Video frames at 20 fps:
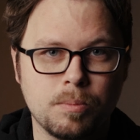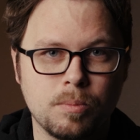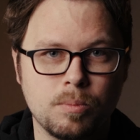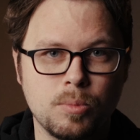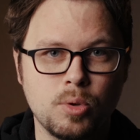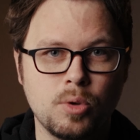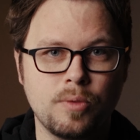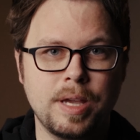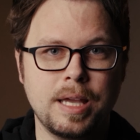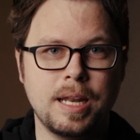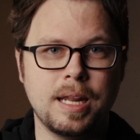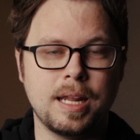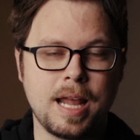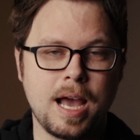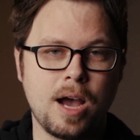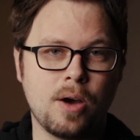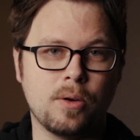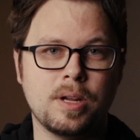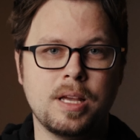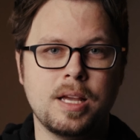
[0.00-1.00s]
move in and
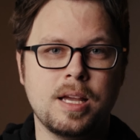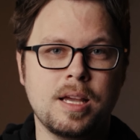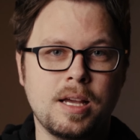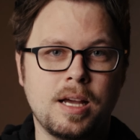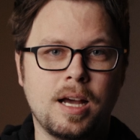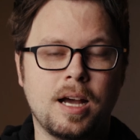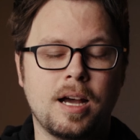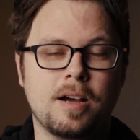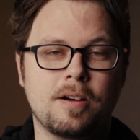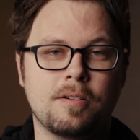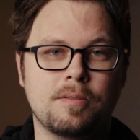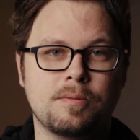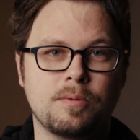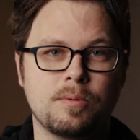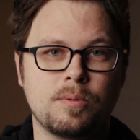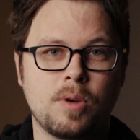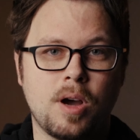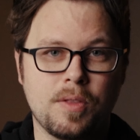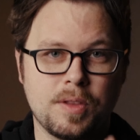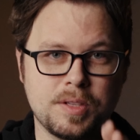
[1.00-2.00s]
out
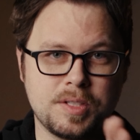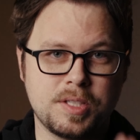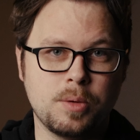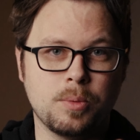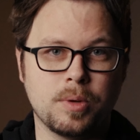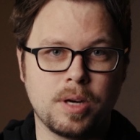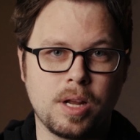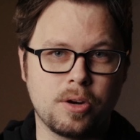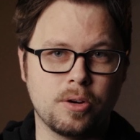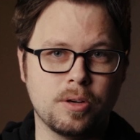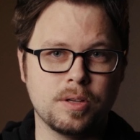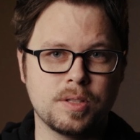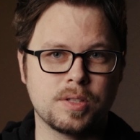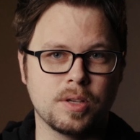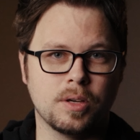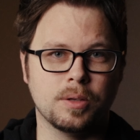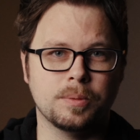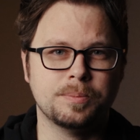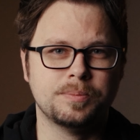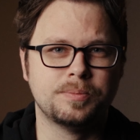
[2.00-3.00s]
on the C100.
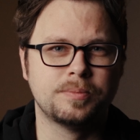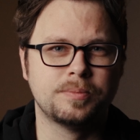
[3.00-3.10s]
So